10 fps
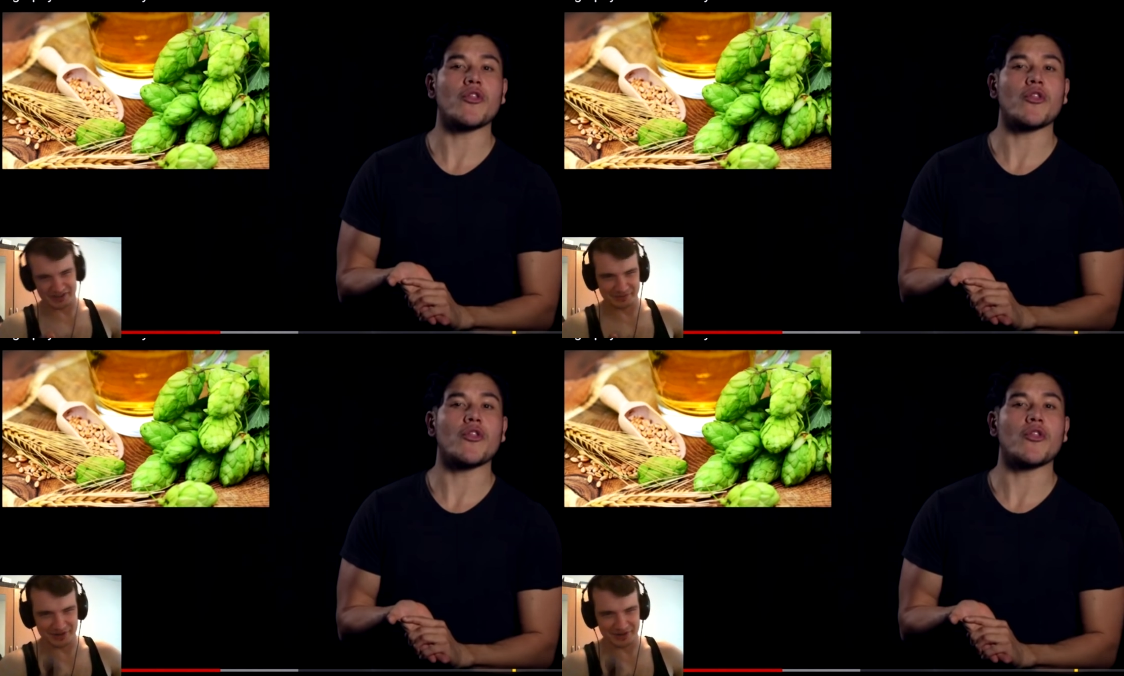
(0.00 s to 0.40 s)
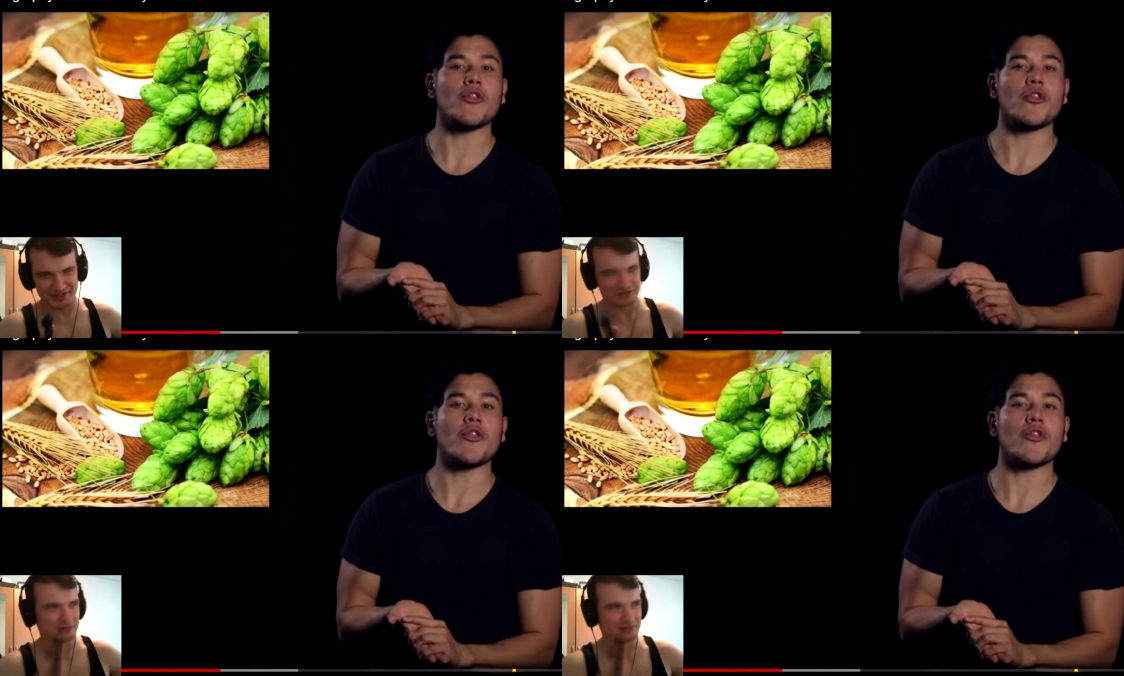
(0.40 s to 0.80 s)
Speaker 1: brought
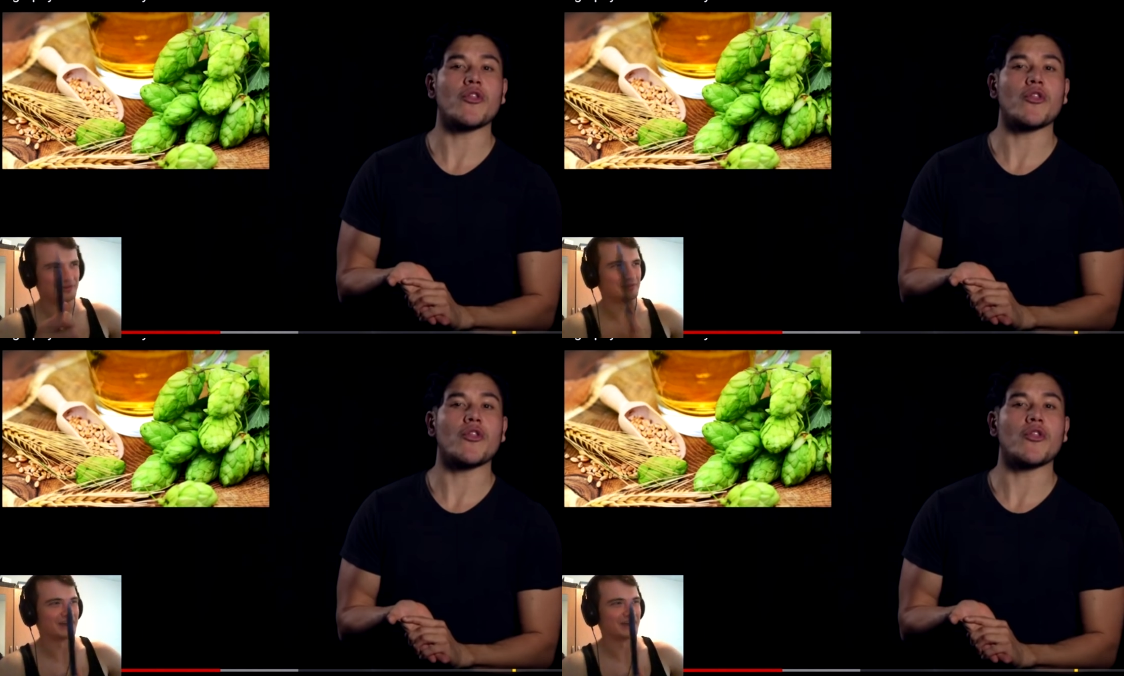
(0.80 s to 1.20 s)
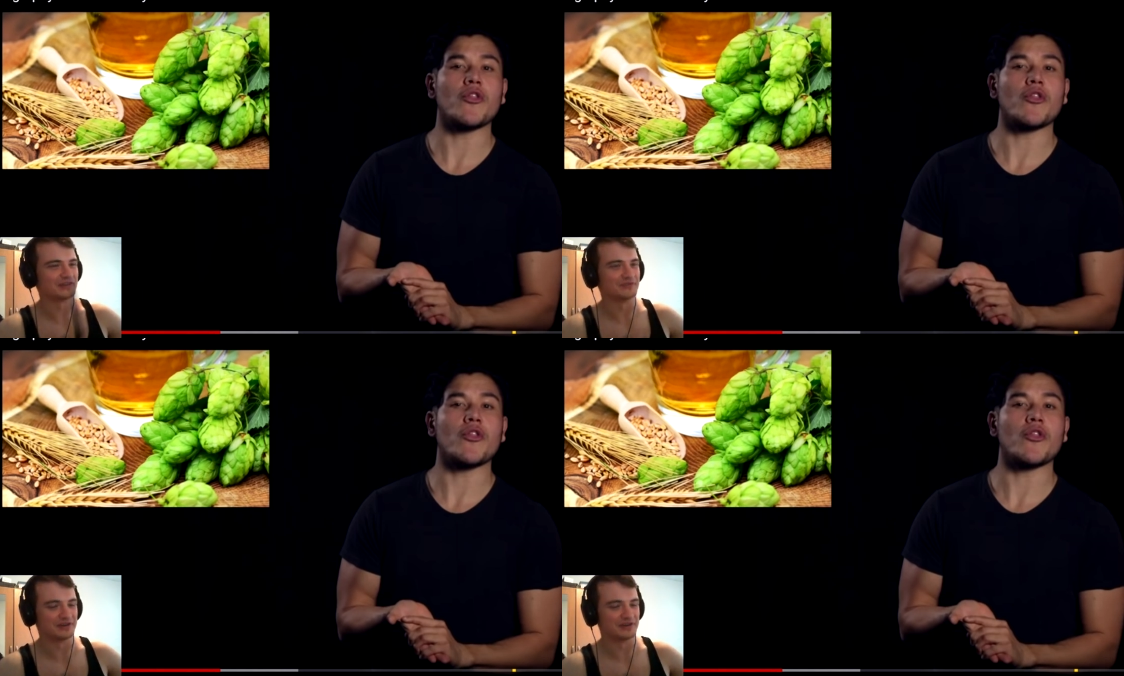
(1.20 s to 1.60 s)
German beer back over
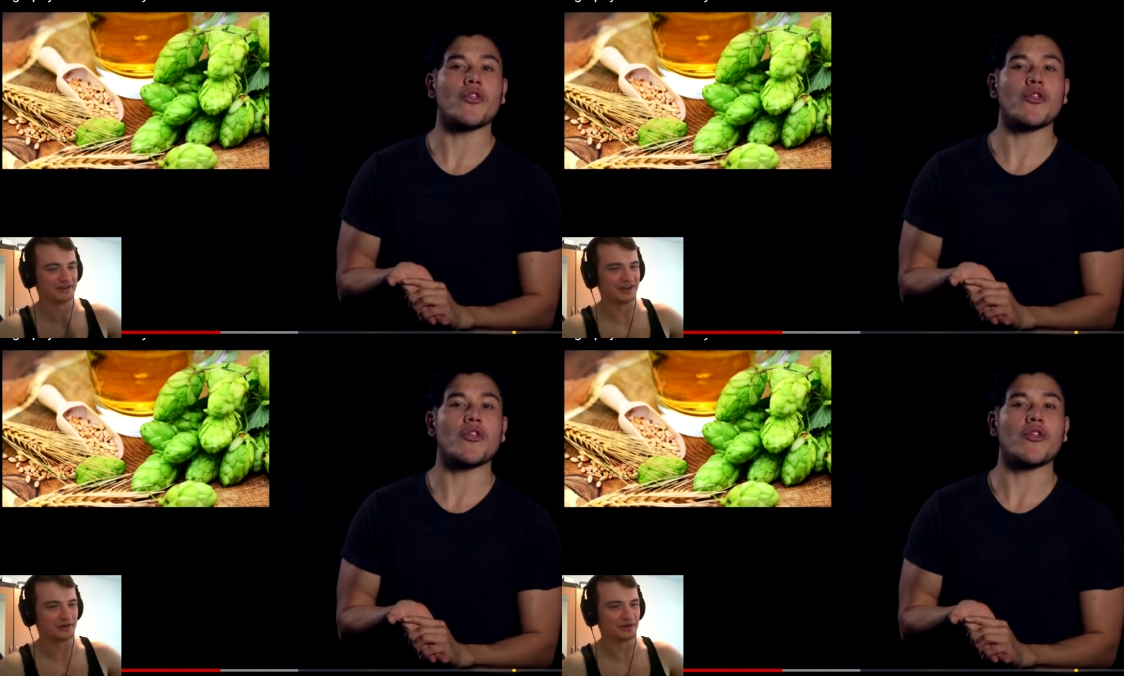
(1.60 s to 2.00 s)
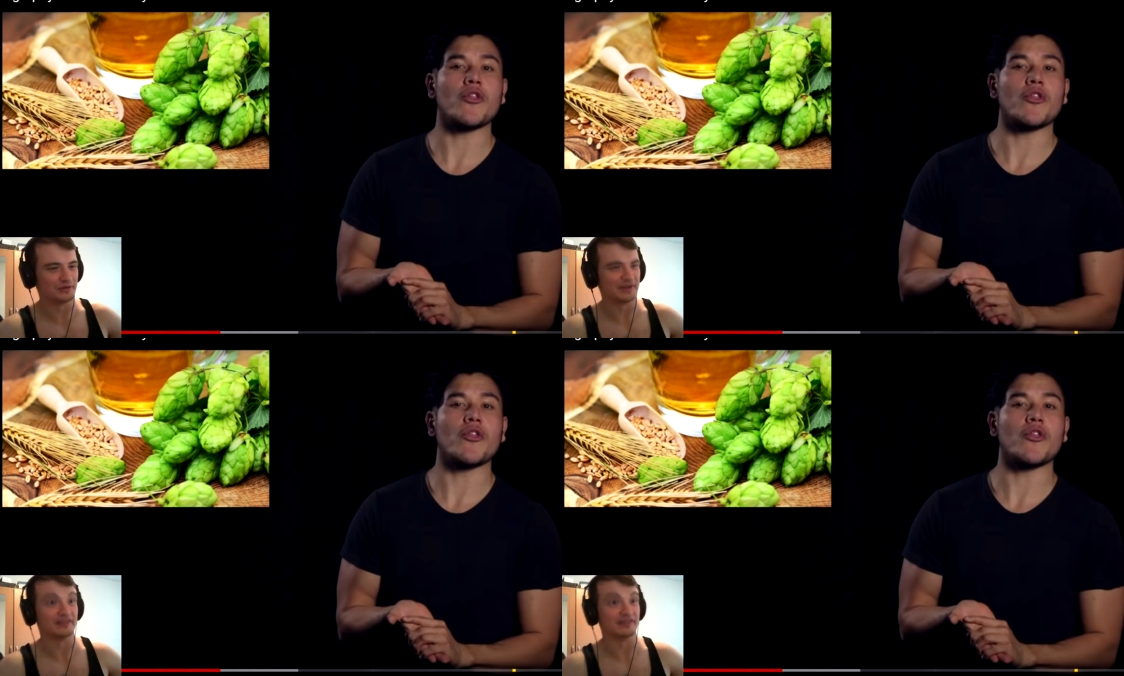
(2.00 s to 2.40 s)
here at home,
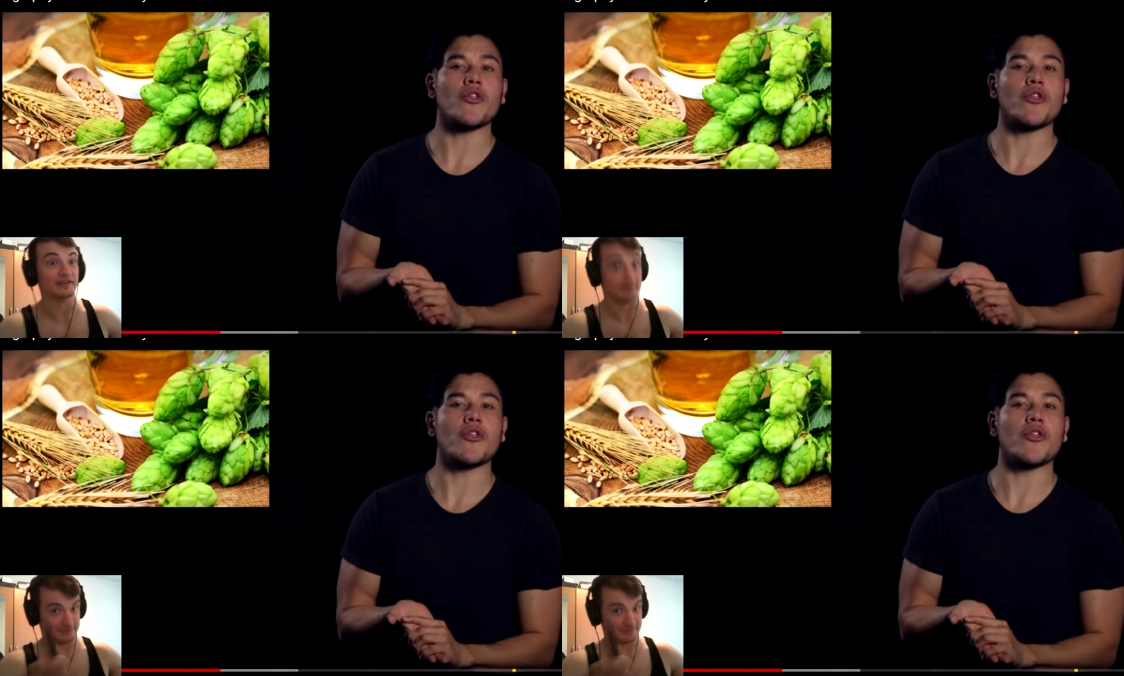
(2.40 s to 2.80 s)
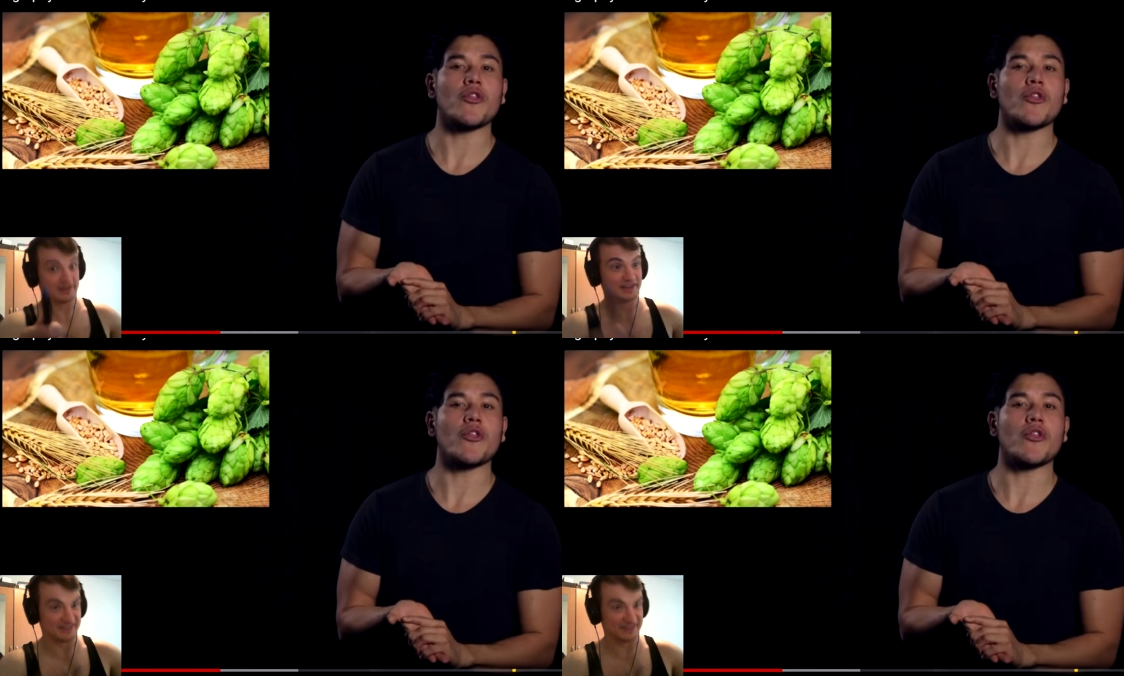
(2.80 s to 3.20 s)
and uh,
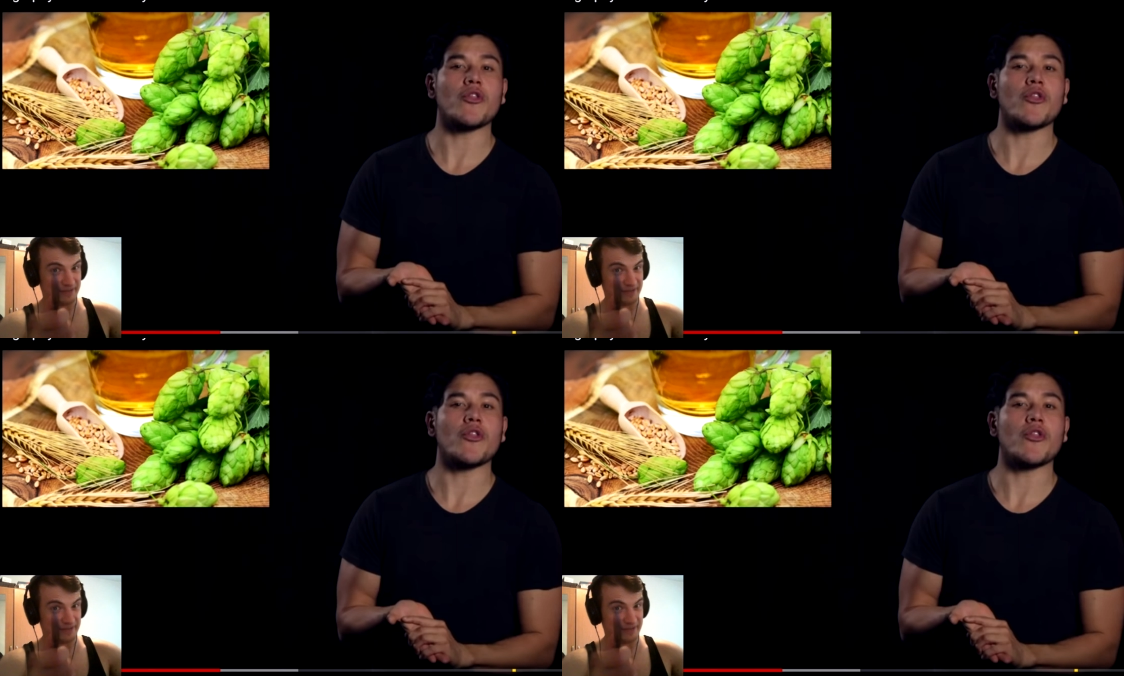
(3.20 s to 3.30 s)
it's a lot